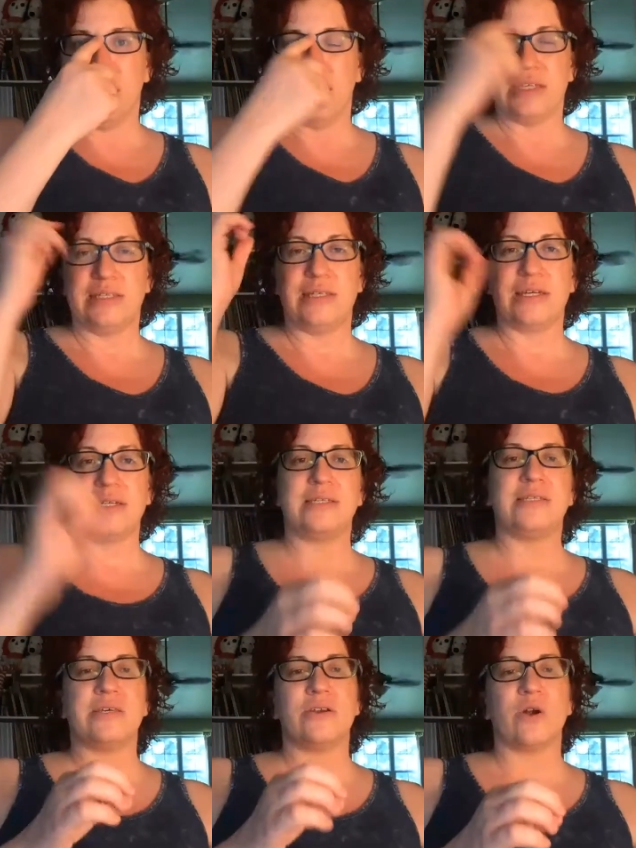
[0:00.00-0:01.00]
is to
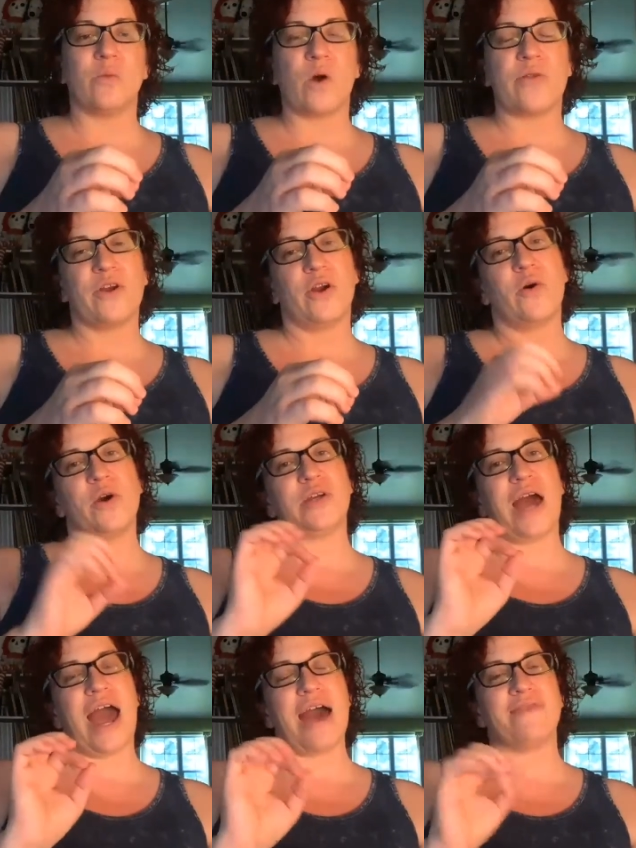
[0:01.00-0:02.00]
consider whether you're going to
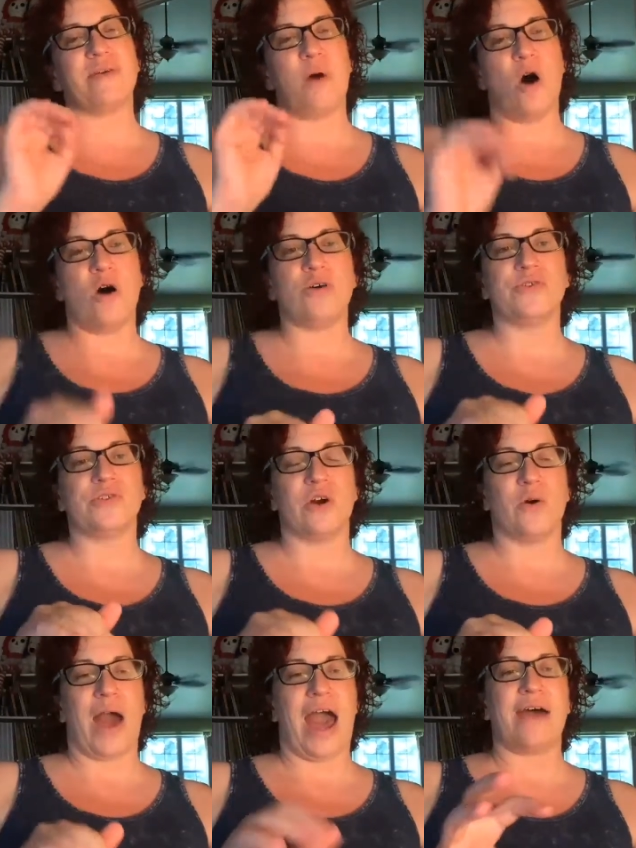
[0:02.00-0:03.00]
have them
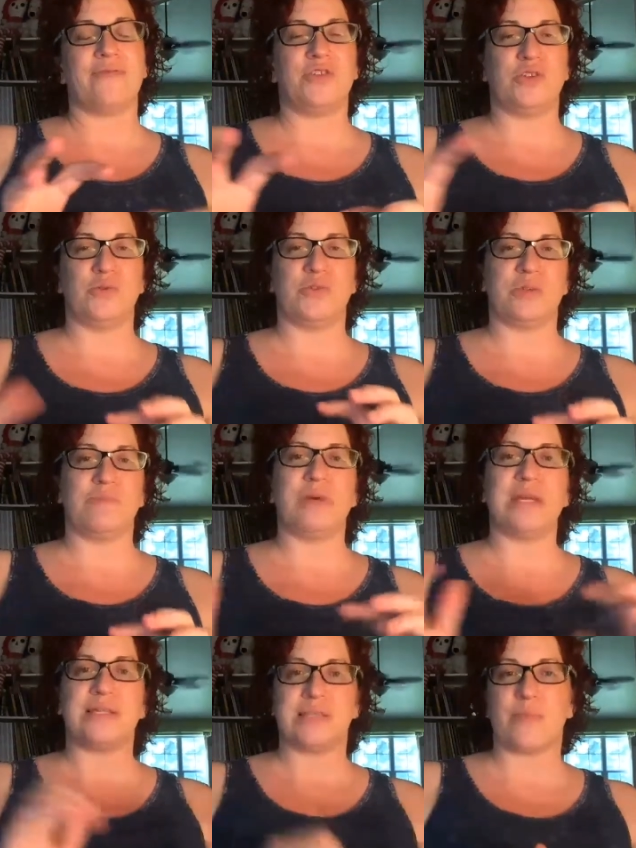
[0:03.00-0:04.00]
also have to submit
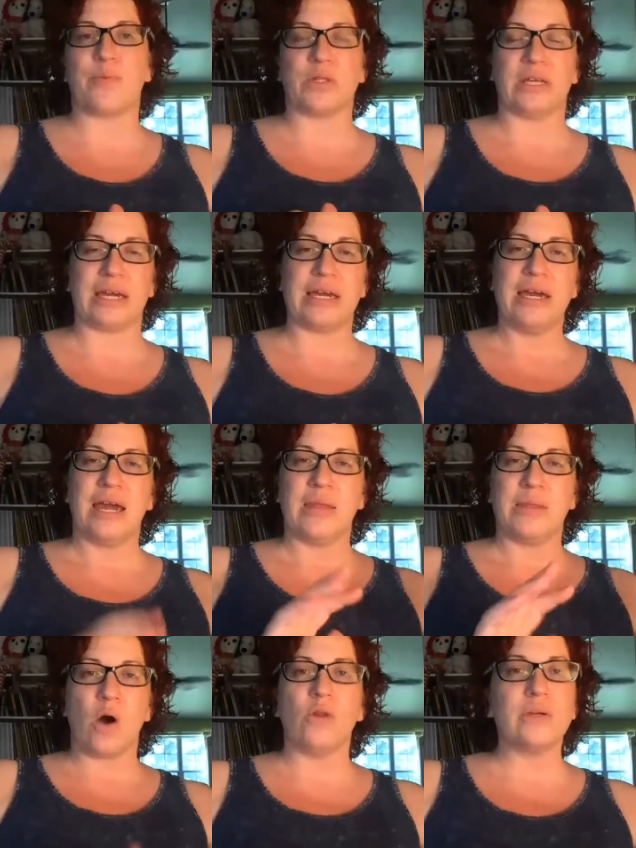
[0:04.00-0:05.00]
it separately. And
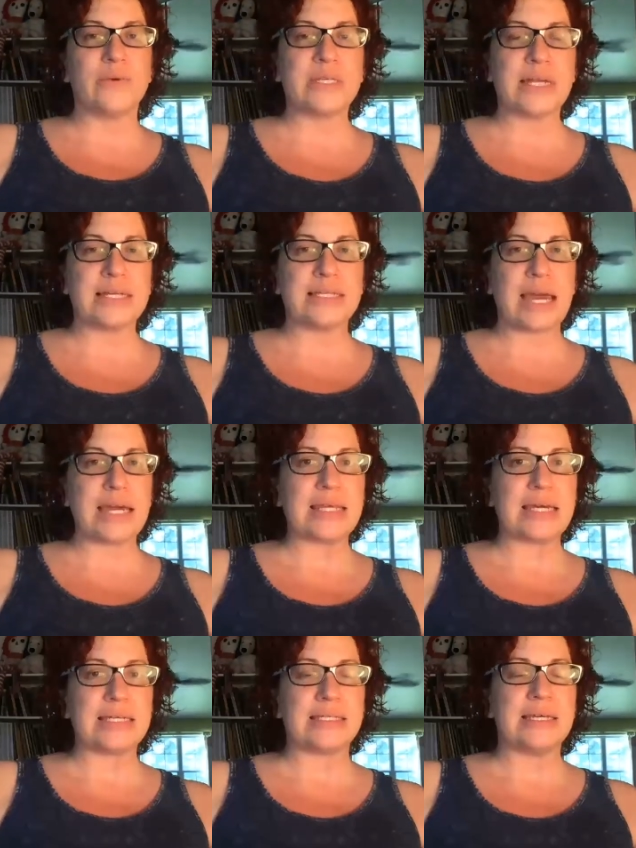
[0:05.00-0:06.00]
the only reason I say
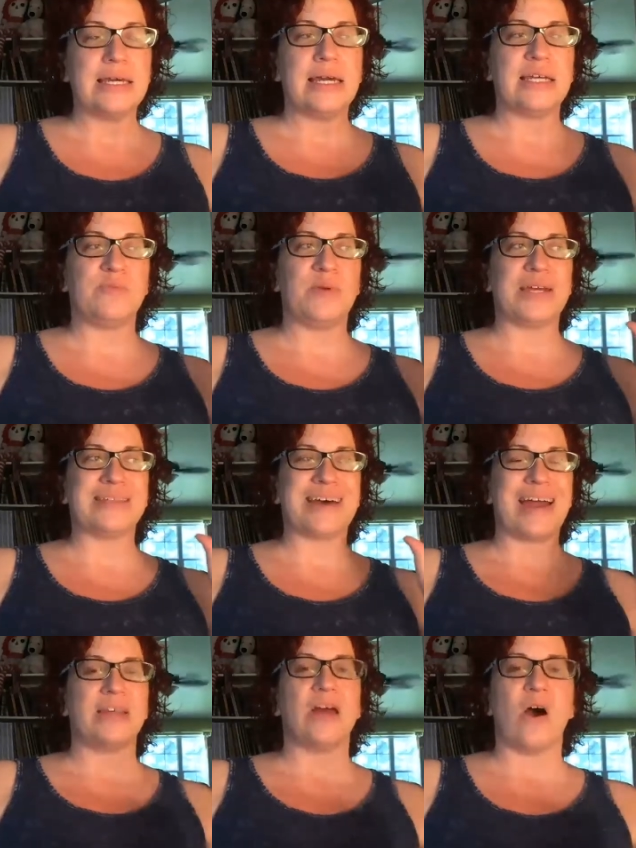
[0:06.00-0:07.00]
this is because
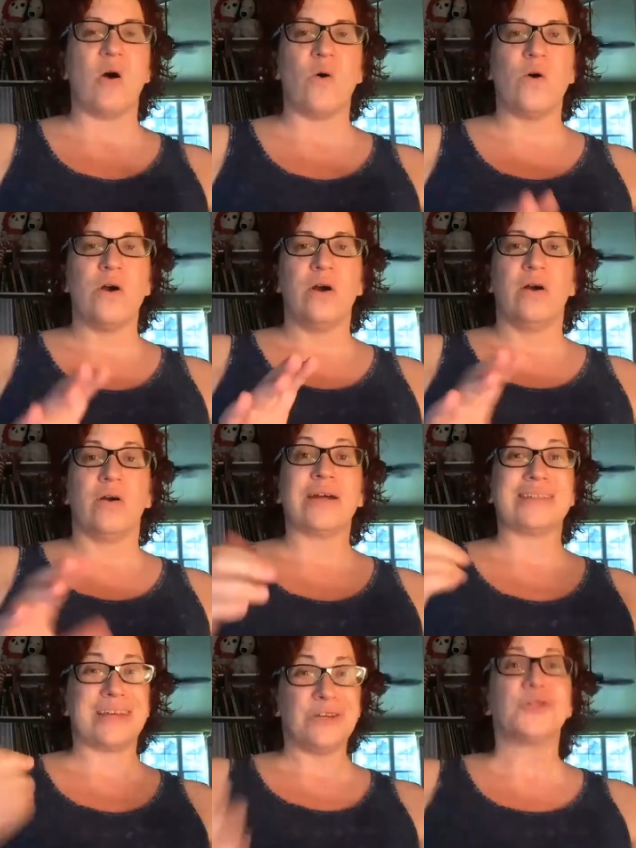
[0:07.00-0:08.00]
I know, because
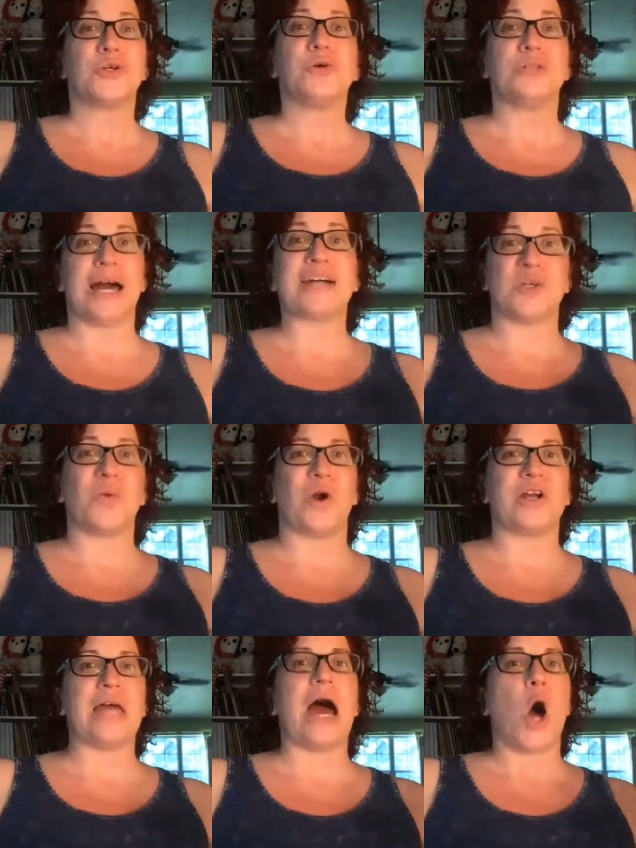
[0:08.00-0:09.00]
I use Google Docs at
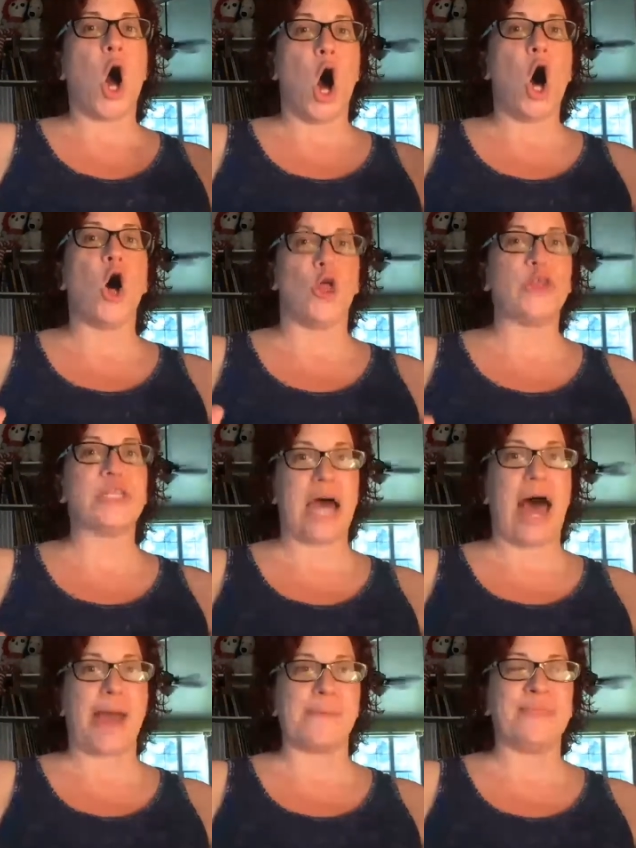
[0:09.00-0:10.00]
work now all the
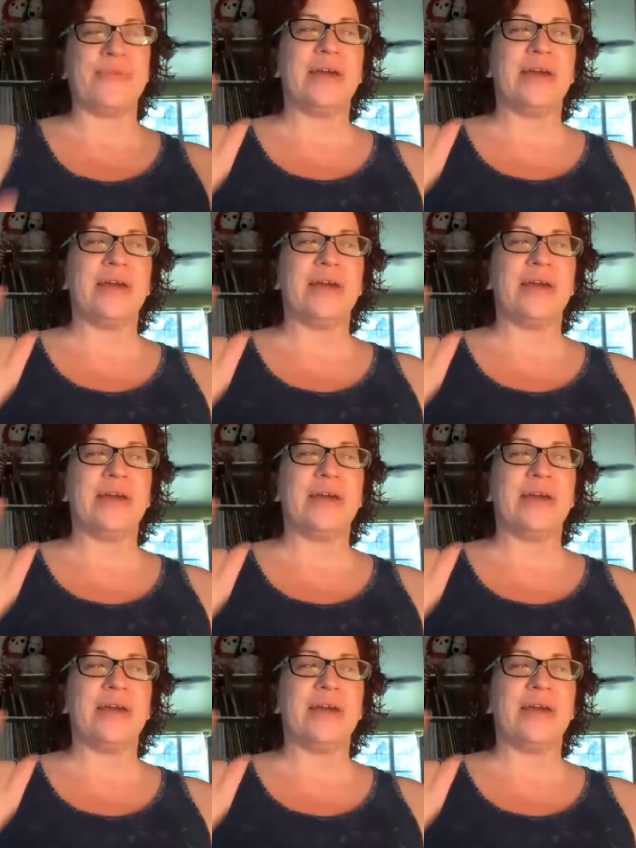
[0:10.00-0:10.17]
time.